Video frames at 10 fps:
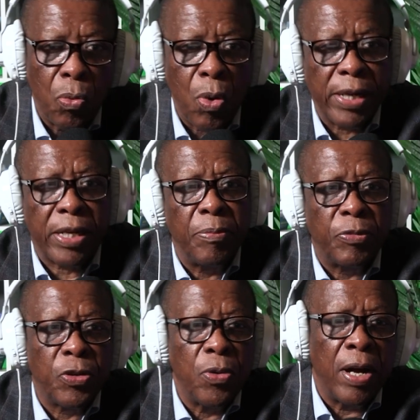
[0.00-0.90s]
Welcome
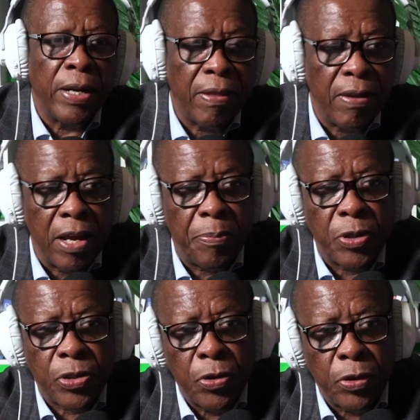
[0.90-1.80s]
to another
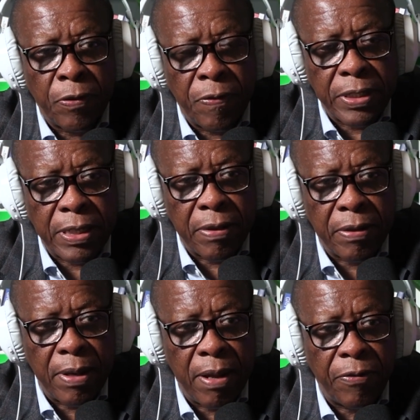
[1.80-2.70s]
episode of the
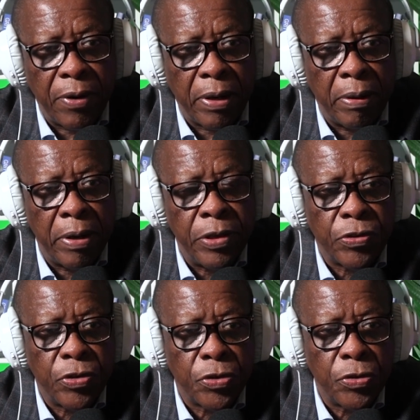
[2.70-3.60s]
Southern African
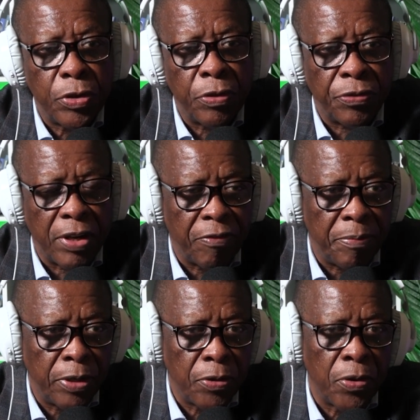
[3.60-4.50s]
Institute of
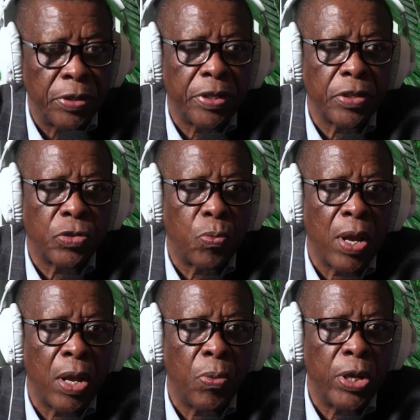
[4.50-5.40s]
Government Auditors,
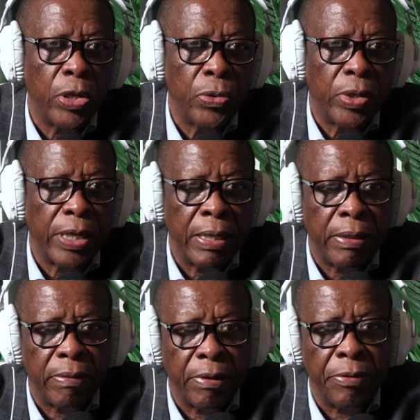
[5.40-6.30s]
where we look
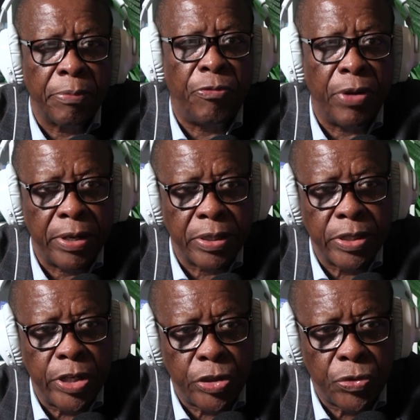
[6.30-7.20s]
at
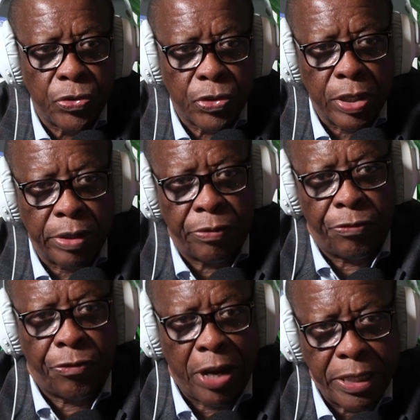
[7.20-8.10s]
various issues that
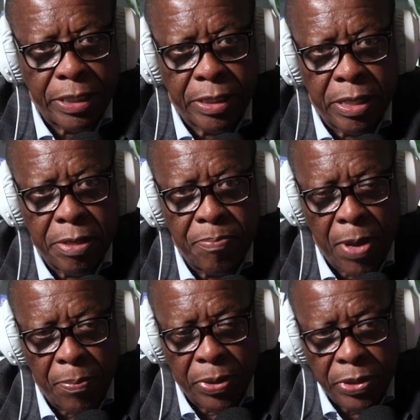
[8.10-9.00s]
face the
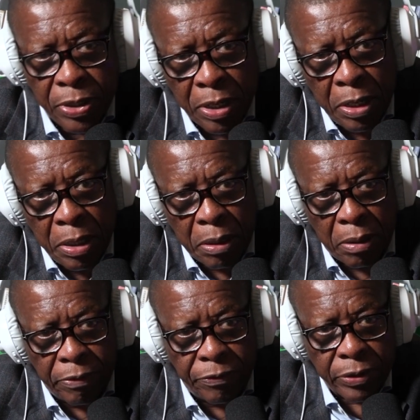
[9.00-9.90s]
members
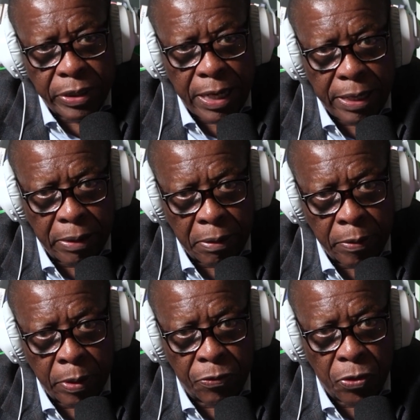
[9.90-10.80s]
of
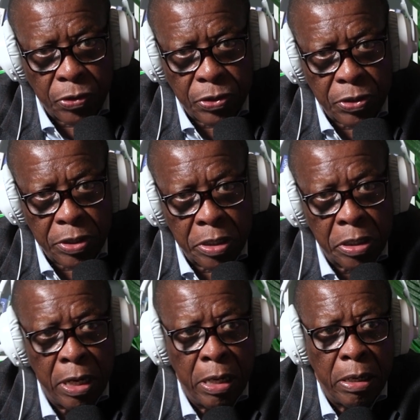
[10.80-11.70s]
SAIGA. And of course,
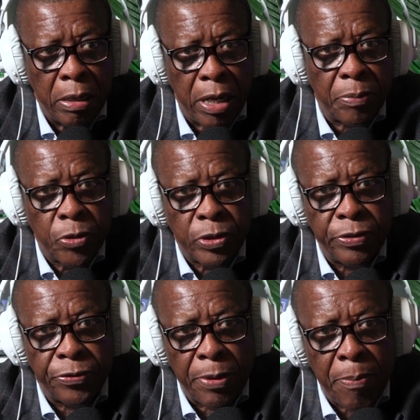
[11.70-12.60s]
the
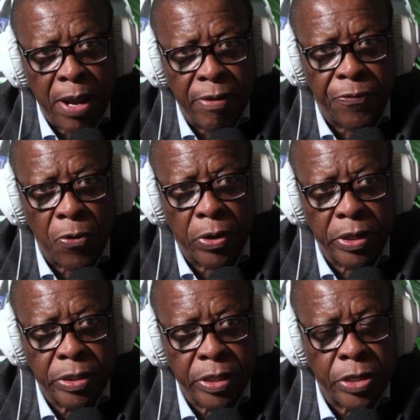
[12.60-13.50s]
leitmotif, the main
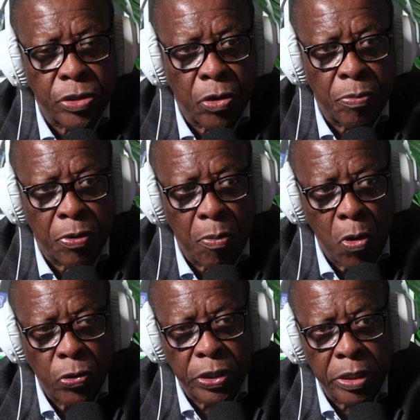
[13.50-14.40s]
focus is on
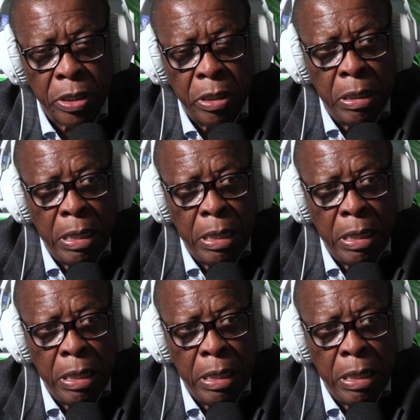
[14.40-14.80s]
promoting